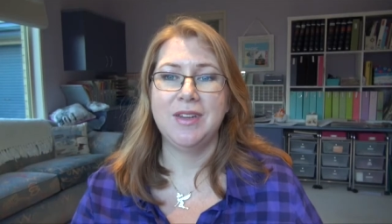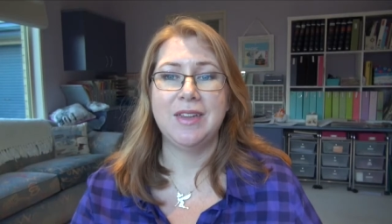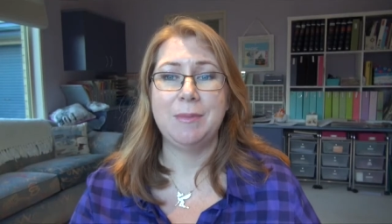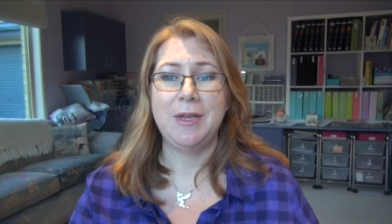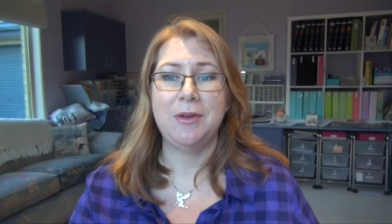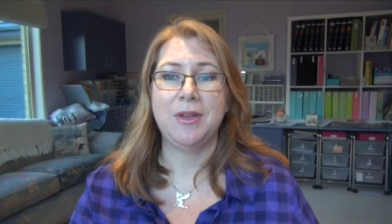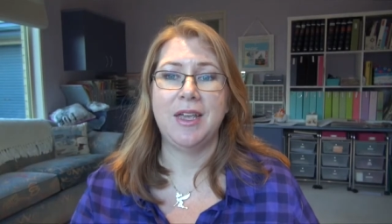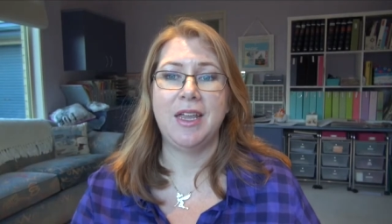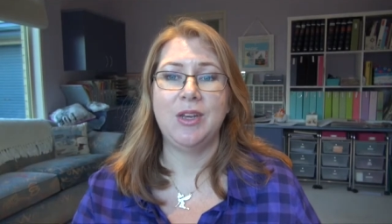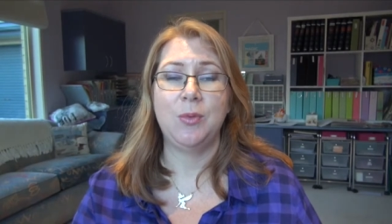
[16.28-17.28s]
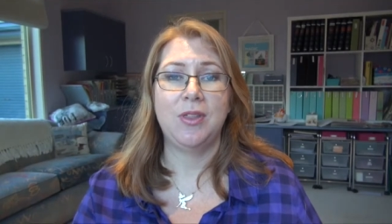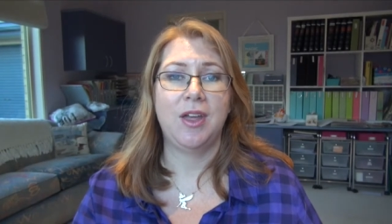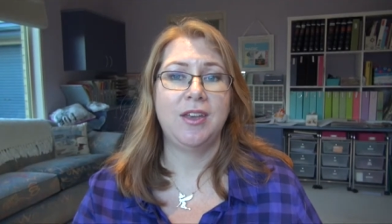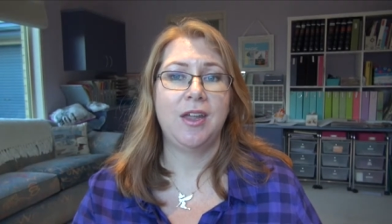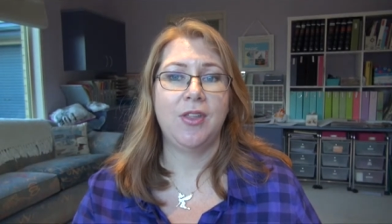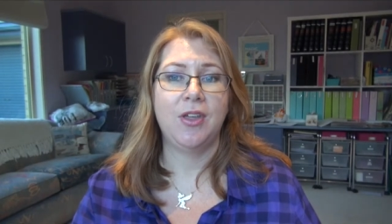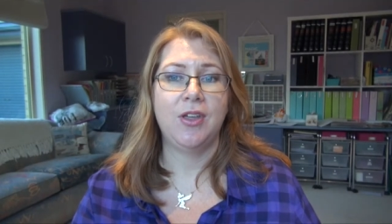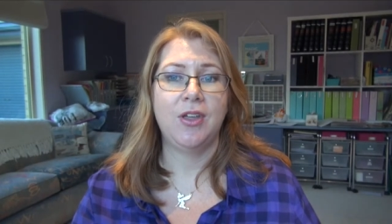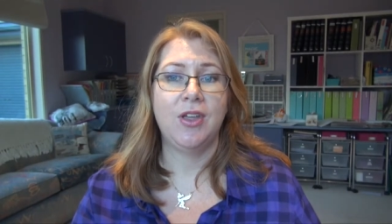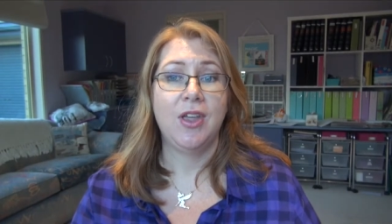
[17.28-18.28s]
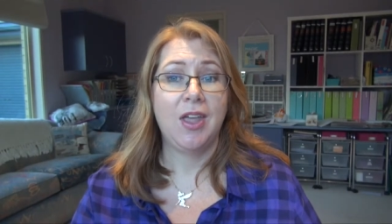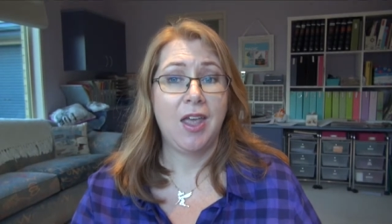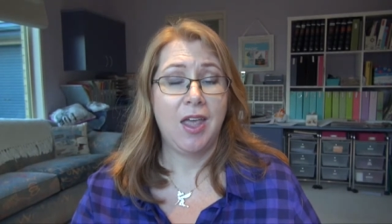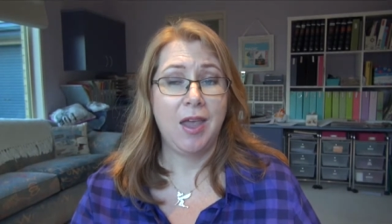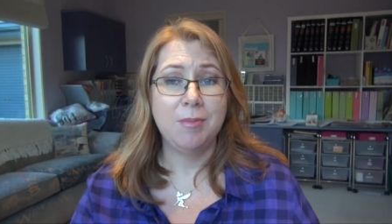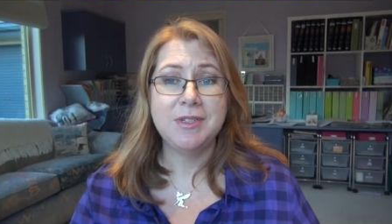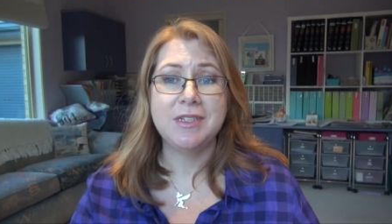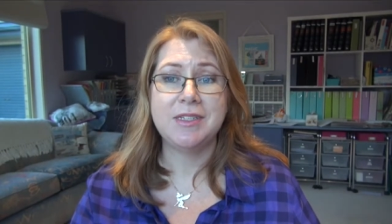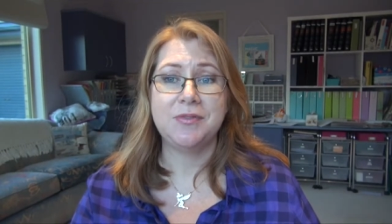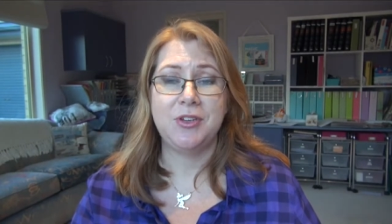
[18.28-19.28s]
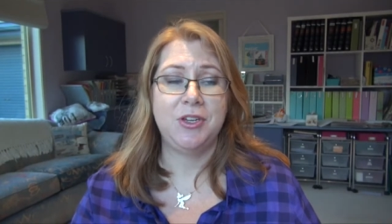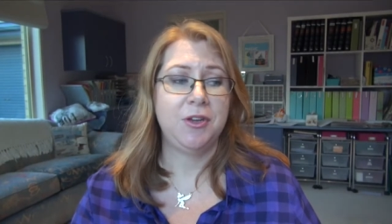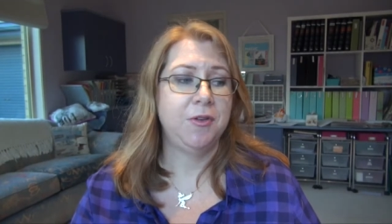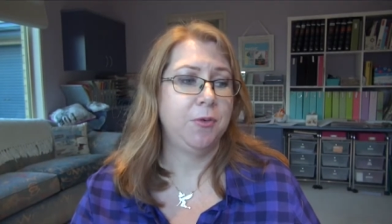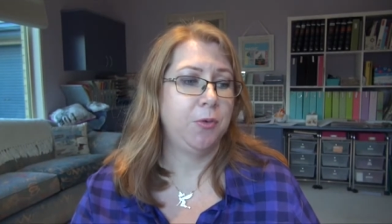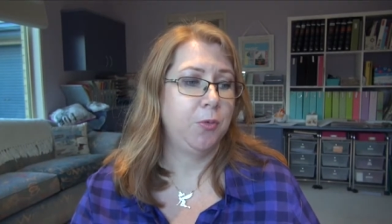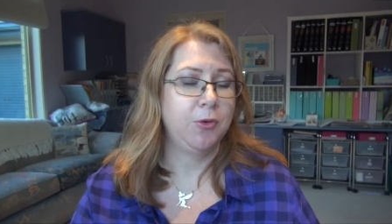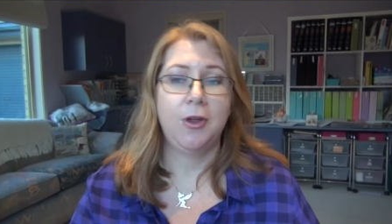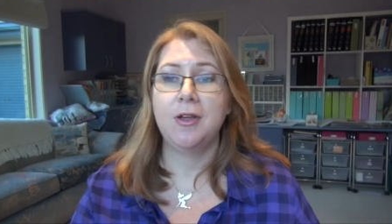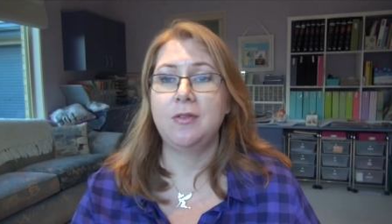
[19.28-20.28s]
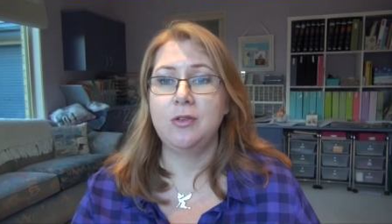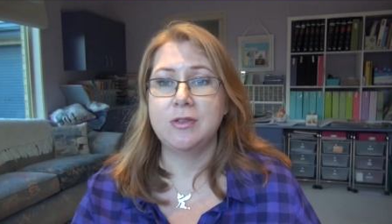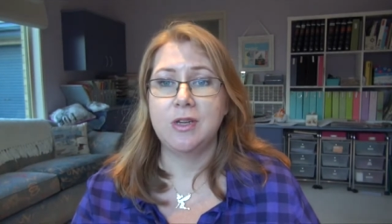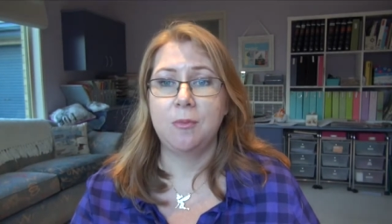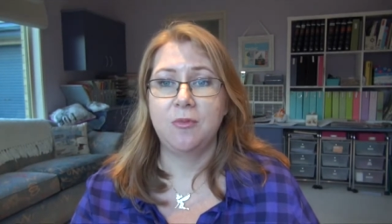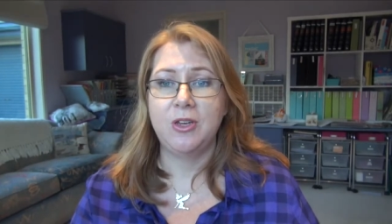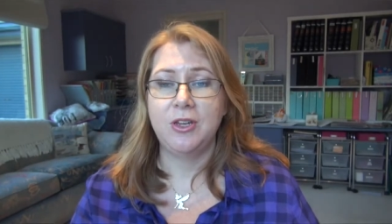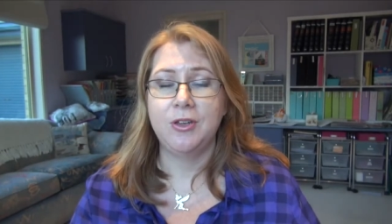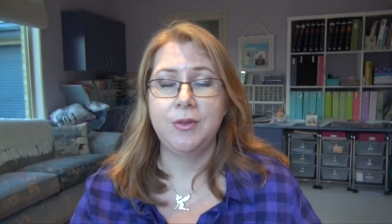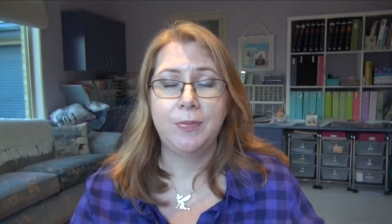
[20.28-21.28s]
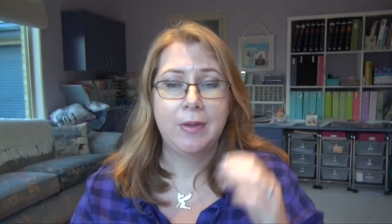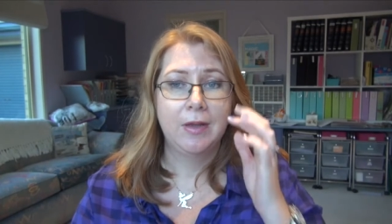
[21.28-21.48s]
Libby here again with another empties video or what I've used up video.